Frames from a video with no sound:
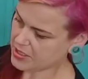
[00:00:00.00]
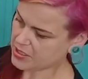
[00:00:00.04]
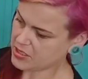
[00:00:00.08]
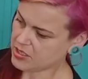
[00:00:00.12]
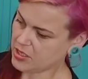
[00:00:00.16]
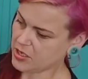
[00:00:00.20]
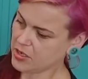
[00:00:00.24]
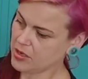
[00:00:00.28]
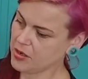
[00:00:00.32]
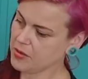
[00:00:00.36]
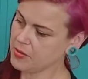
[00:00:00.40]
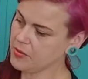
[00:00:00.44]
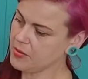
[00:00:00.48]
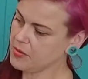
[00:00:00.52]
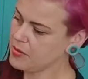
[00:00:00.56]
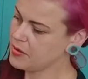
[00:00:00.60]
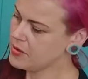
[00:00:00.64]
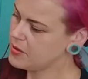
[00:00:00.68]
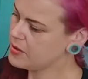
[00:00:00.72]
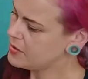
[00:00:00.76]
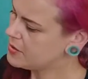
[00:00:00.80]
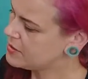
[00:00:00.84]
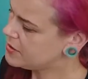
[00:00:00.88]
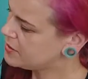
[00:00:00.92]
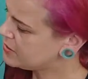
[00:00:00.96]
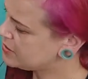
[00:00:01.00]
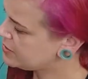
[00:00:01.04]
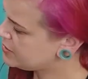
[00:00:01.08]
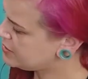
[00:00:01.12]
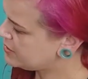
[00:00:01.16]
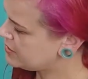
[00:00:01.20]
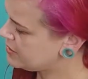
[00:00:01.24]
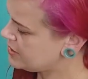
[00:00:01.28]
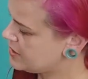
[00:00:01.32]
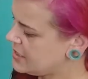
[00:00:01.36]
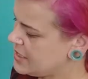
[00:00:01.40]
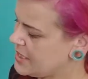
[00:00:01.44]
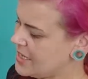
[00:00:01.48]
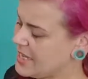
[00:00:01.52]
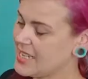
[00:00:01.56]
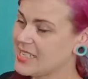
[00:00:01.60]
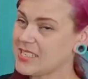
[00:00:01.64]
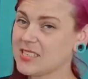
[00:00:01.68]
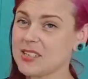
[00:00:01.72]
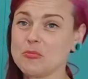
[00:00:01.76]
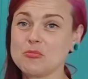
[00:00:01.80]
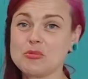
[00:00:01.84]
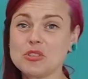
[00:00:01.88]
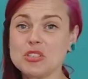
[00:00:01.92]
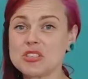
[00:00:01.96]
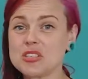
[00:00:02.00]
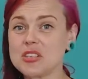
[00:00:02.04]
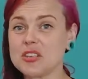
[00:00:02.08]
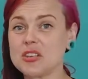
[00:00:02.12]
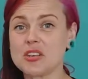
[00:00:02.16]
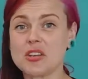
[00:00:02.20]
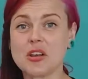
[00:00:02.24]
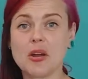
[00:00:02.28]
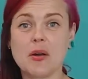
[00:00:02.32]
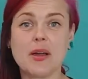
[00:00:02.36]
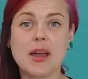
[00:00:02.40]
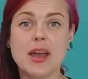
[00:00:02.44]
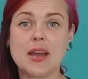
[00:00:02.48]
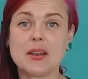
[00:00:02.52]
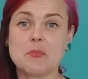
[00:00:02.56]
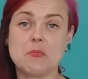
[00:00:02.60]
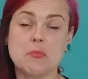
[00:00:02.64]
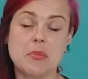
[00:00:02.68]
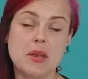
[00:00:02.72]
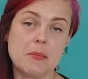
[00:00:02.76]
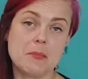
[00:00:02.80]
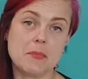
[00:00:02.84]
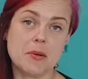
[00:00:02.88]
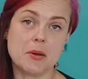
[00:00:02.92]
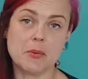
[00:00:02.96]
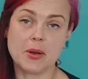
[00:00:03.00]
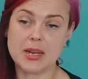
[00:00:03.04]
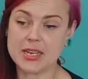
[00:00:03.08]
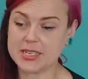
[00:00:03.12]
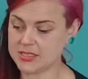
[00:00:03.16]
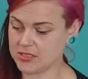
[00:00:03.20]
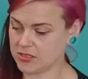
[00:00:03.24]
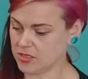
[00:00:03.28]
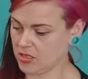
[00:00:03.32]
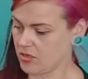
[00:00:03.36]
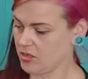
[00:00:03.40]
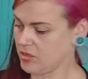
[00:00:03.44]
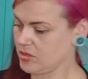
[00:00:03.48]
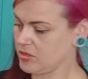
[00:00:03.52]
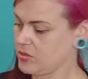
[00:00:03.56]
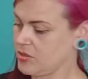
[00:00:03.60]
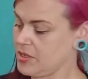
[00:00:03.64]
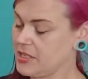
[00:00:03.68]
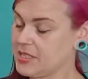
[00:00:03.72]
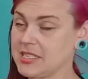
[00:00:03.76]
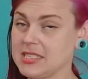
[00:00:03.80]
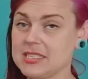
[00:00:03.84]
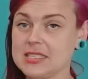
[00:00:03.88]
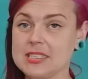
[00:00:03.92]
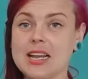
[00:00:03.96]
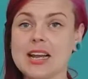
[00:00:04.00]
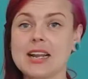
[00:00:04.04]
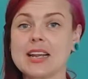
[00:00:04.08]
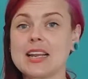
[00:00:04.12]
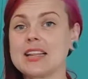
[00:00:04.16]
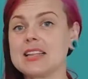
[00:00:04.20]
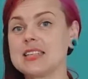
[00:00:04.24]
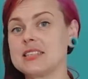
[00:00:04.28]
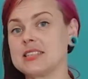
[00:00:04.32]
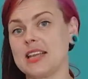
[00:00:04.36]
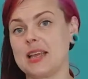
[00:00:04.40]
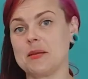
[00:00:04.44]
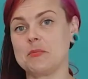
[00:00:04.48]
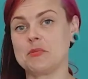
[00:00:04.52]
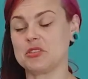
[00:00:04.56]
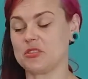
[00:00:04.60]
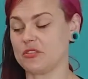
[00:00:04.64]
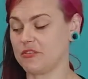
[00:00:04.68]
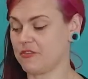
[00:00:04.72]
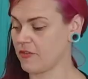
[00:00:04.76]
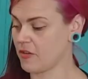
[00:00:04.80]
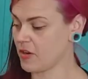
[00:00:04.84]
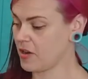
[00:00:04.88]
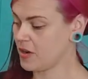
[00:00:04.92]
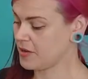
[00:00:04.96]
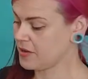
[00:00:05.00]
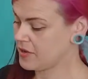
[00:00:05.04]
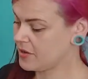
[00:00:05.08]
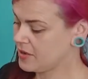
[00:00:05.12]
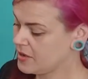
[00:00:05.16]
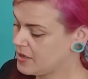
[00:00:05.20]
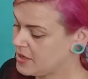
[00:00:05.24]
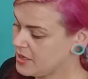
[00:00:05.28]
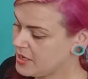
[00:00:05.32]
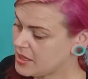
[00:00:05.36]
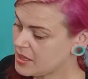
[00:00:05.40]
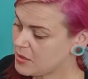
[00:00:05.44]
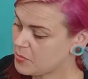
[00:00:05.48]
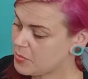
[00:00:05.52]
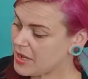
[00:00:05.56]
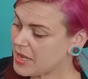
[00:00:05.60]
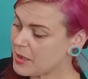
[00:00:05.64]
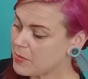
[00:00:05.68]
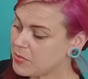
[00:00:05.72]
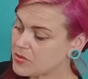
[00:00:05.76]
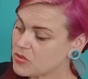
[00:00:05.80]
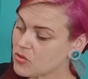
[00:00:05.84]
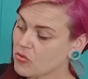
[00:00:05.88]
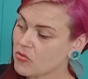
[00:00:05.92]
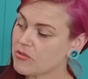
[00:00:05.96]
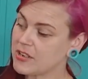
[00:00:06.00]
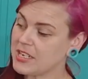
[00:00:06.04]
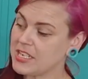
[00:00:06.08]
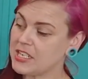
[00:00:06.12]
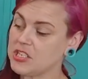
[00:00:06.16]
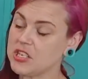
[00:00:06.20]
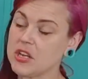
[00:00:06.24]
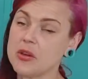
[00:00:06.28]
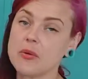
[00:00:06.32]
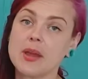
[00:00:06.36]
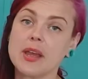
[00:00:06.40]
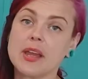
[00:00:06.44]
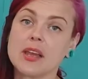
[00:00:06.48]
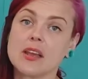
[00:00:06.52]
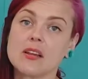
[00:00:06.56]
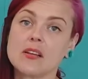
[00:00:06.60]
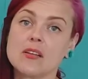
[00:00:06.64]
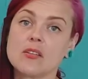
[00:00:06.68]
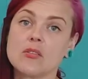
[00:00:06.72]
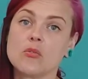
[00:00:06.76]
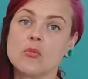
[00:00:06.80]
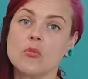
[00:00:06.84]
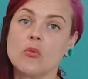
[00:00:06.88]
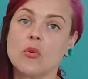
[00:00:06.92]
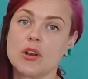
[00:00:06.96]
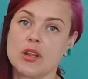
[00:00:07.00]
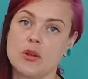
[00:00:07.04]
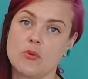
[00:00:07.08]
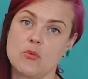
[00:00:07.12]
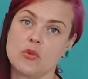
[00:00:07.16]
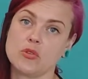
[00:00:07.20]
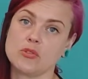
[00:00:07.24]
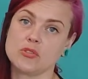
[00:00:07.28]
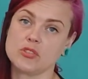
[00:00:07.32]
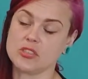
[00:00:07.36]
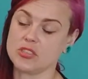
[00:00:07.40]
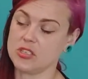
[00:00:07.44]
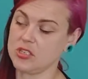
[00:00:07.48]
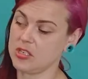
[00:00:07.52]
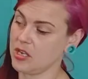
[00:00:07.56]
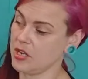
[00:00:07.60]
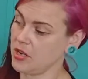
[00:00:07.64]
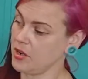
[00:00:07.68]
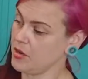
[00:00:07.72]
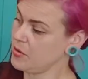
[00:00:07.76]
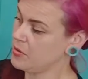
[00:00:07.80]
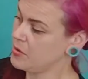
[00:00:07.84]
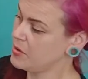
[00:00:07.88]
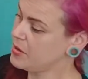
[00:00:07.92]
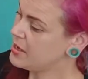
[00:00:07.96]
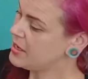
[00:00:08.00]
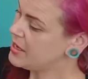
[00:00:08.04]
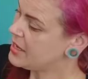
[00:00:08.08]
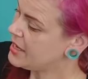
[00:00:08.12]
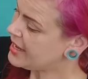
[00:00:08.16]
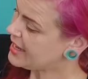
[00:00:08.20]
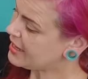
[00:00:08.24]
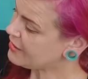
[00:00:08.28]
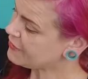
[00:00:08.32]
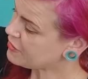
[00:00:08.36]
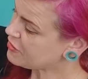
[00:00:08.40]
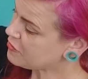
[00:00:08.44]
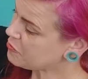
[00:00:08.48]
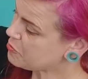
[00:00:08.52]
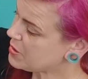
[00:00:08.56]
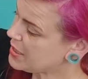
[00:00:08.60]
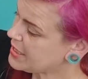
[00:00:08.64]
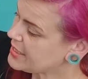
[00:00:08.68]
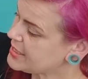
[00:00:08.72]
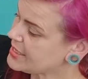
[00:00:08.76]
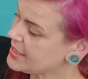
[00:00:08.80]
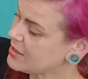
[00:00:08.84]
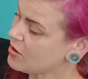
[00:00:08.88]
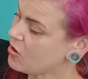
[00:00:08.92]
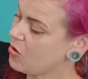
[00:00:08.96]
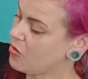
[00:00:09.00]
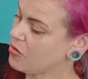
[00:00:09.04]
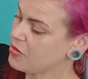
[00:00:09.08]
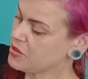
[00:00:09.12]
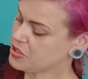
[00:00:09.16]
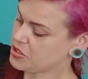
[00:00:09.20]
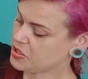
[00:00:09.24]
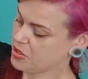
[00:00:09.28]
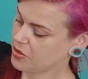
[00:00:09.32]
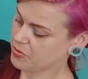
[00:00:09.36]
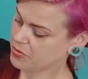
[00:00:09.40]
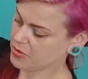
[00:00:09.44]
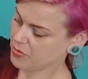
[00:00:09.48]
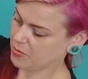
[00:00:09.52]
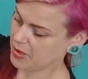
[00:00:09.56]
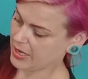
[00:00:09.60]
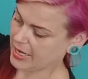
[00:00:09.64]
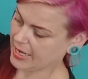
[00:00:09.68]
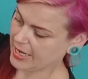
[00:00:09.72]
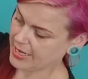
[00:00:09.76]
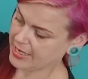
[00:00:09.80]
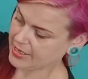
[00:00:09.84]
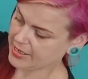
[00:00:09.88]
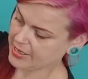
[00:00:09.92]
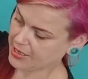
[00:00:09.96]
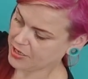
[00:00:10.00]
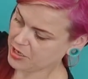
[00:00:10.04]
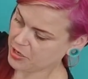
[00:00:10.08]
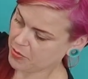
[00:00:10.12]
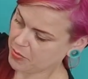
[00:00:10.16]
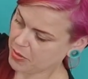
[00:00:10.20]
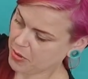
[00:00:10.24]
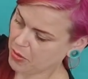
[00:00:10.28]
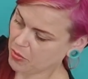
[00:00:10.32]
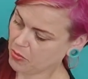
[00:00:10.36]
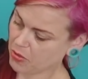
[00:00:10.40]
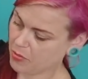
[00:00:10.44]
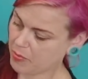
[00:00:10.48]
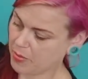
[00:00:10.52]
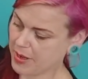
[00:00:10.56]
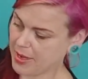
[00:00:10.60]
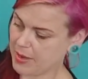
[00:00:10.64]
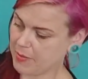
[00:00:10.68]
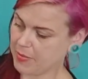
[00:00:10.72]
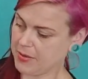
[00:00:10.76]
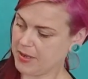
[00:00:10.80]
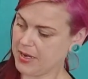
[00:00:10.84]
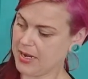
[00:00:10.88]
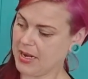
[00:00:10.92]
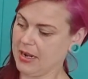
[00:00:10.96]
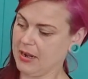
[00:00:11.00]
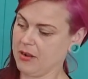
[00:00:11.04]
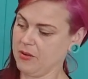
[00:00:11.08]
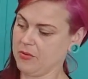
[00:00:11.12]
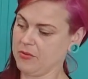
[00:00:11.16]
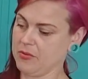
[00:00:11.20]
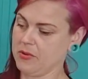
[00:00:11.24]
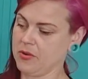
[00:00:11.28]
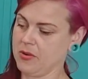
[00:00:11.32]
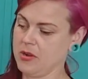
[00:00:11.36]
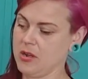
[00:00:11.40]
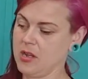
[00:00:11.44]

to do is I'm just going to go ahead and pin my waist dart. So it's exactly the same as the front. The paper's already doing what it wants to do. If you've pinned it on the shoulder blade and you pull the paper down,